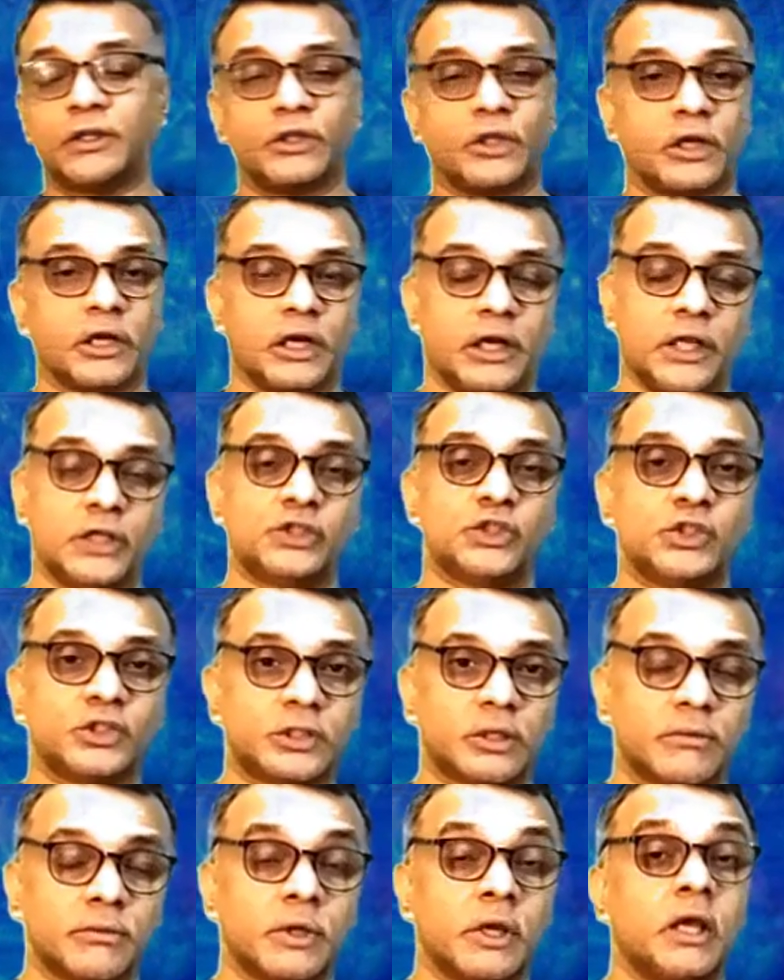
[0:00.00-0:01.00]
in the
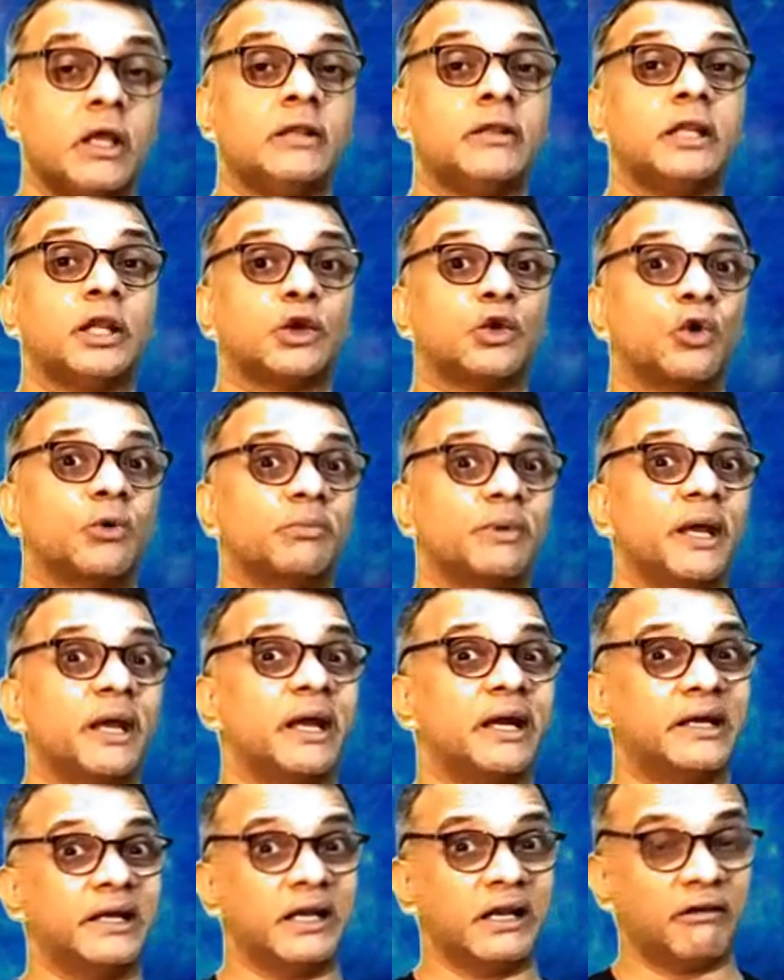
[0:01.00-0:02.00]
relationship. There could
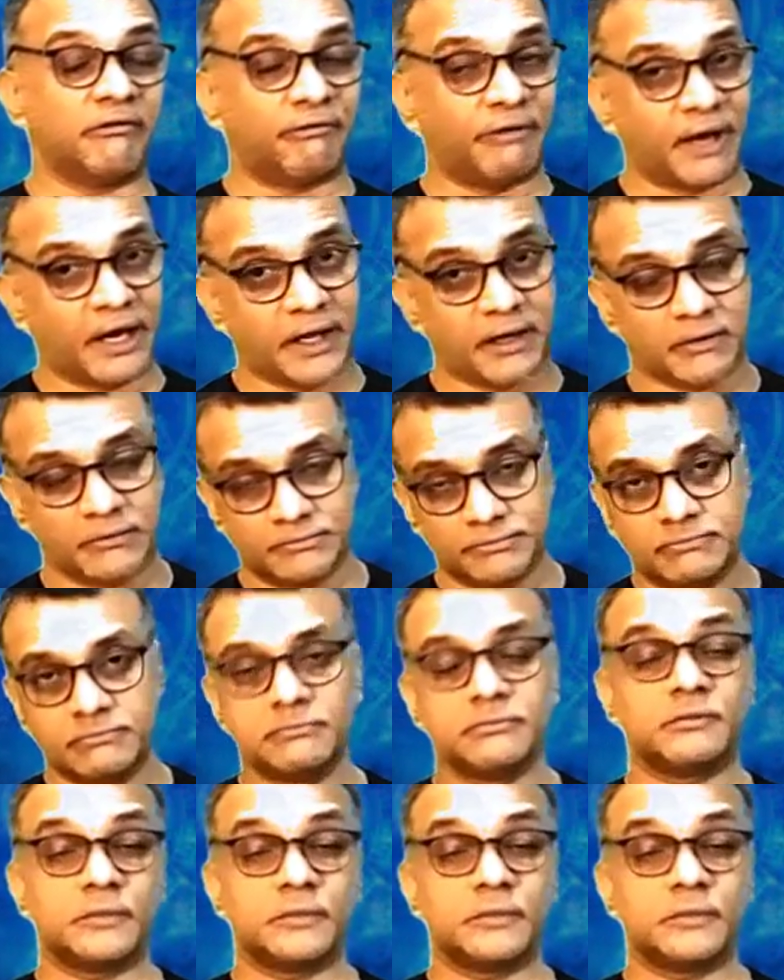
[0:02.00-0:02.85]
be hidden affair.